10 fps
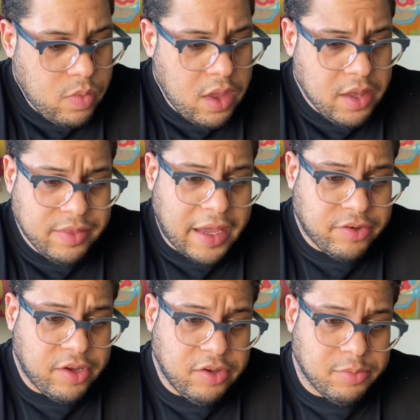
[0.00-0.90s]
that
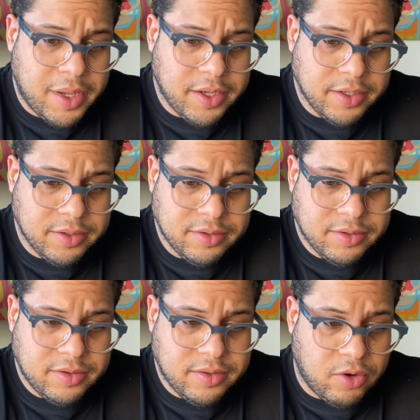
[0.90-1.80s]
changed
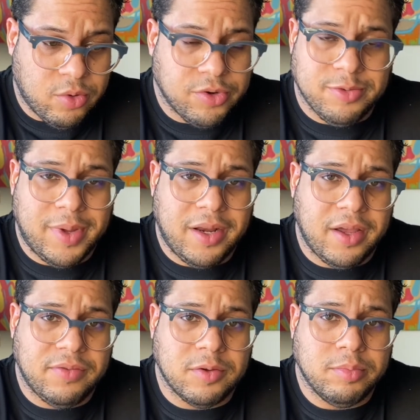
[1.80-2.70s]
the course of my
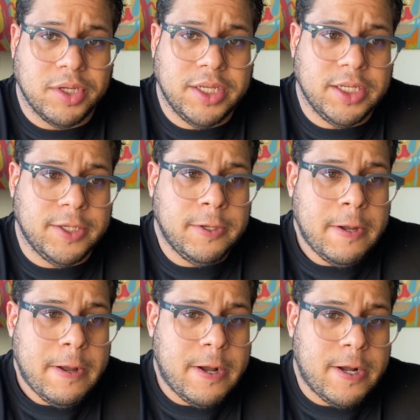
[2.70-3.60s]
life completely.
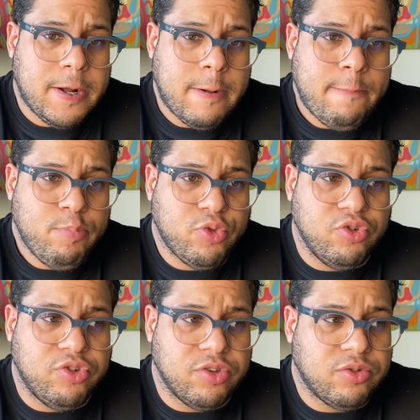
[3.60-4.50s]

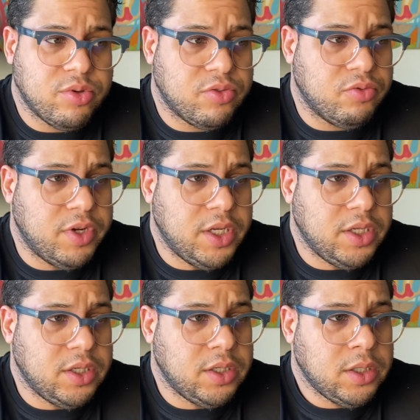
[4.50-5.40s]
Jiu-Jitsu has
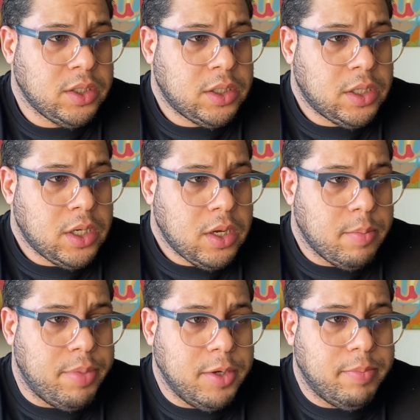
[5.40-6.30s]
really
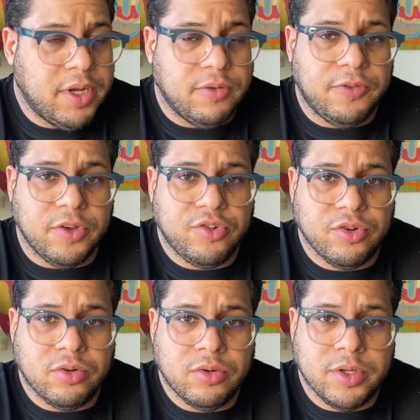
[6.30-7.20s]
been
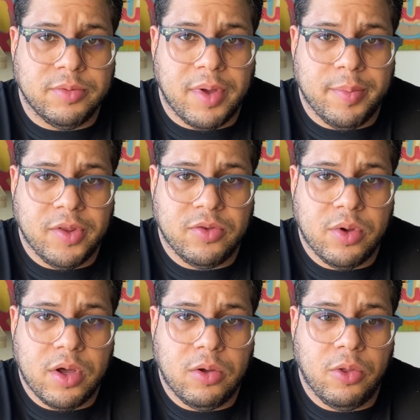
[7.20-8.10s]
beneficial in my mental
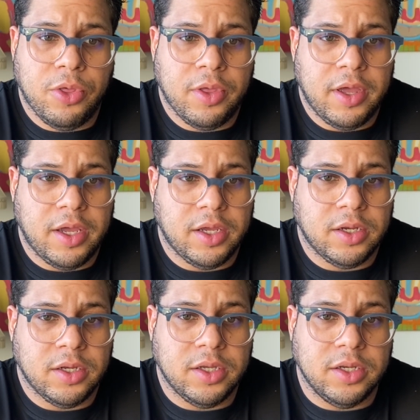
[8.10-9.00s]
health
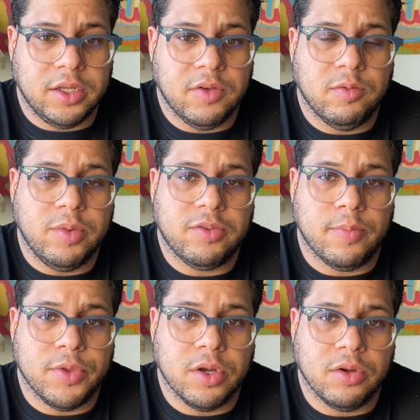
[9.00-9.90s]
and in giving me
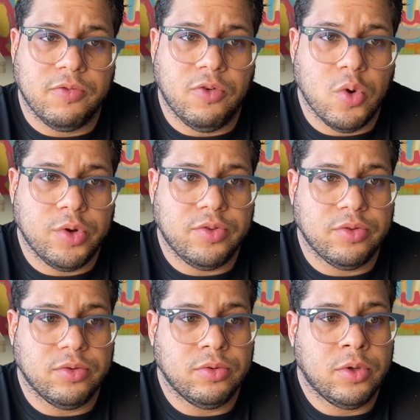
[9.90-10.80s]
something to look forward to,